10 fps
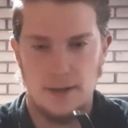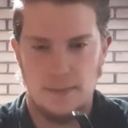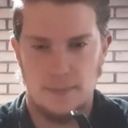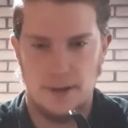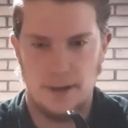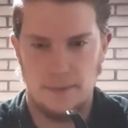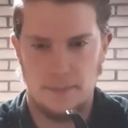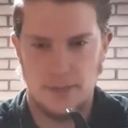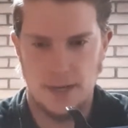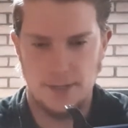But
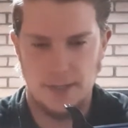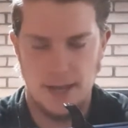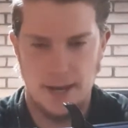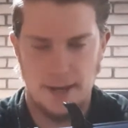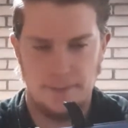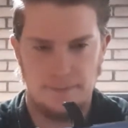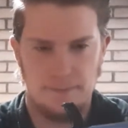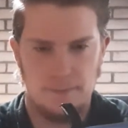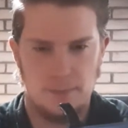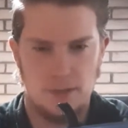besides that,
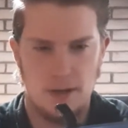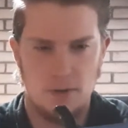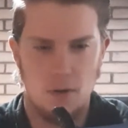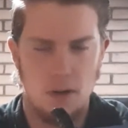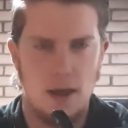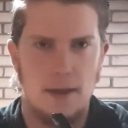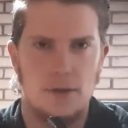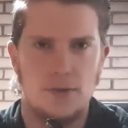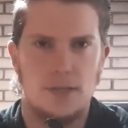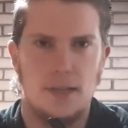there's not a whole lot
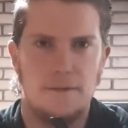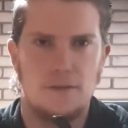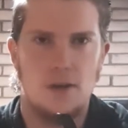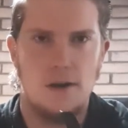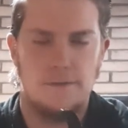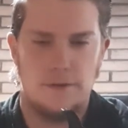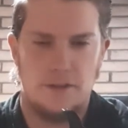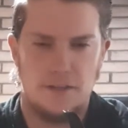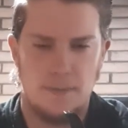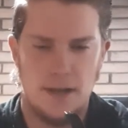else left to go over with
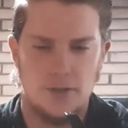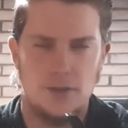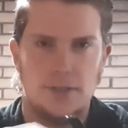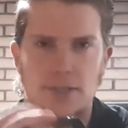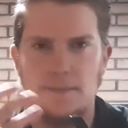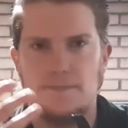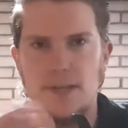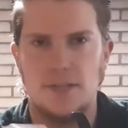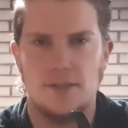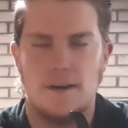this blaster. It's a
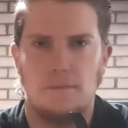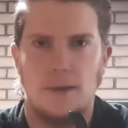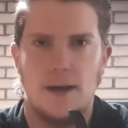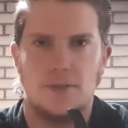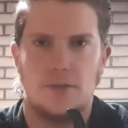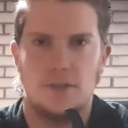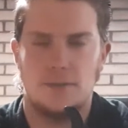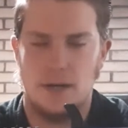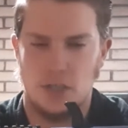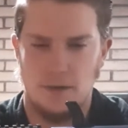decent enough blaster,
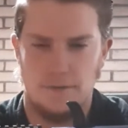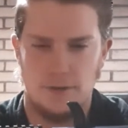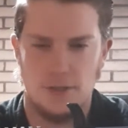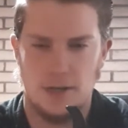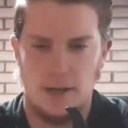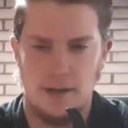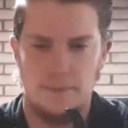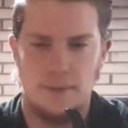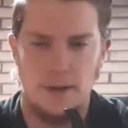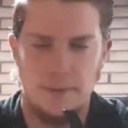especially for its
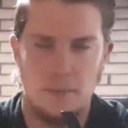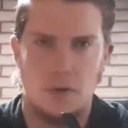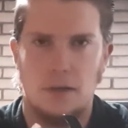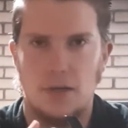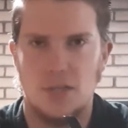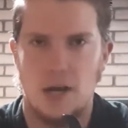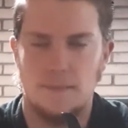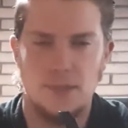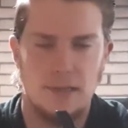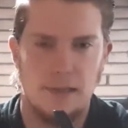time, but more or less
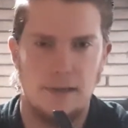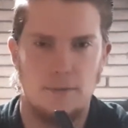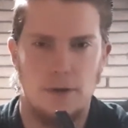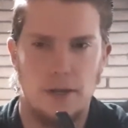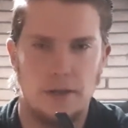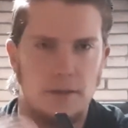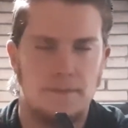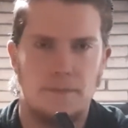obsolete with,